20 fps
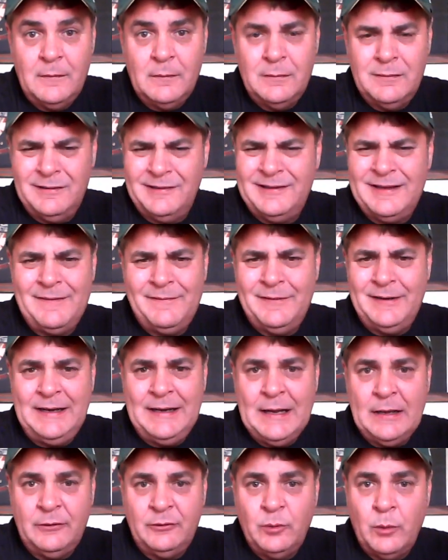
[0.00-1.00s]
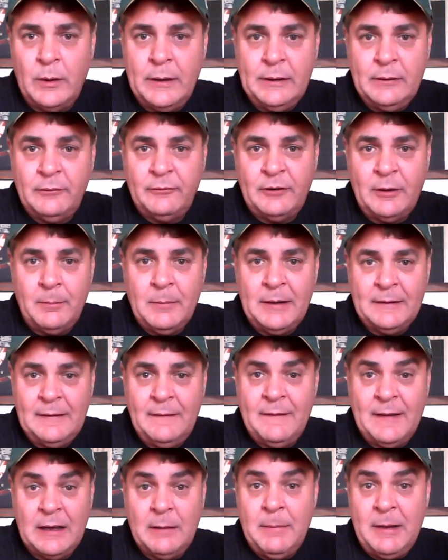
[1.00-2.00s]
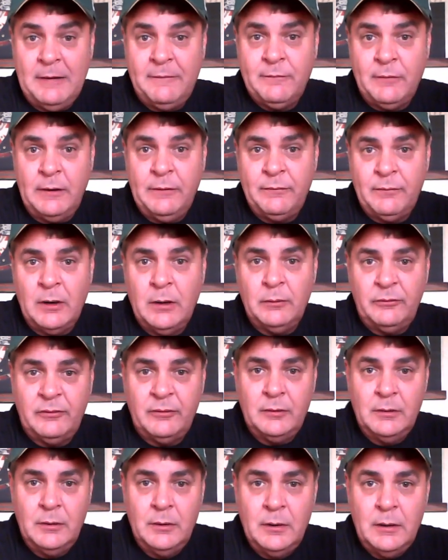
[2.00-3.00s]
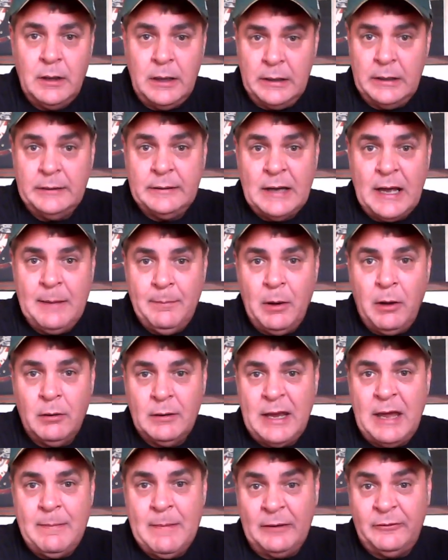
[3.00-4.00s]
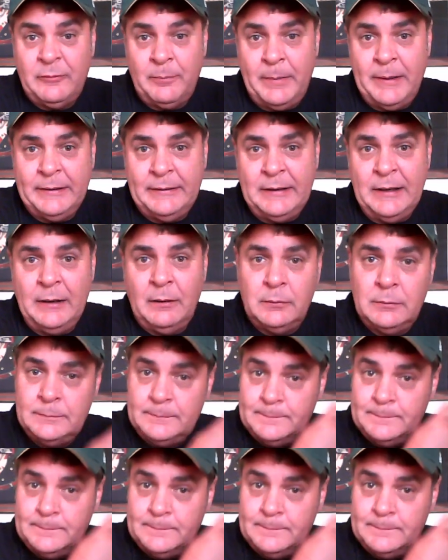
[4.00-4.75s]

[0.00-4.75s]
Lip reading: 17 out of 20 or something like that. They can make free throws. In a tight ball game, that's a big deal.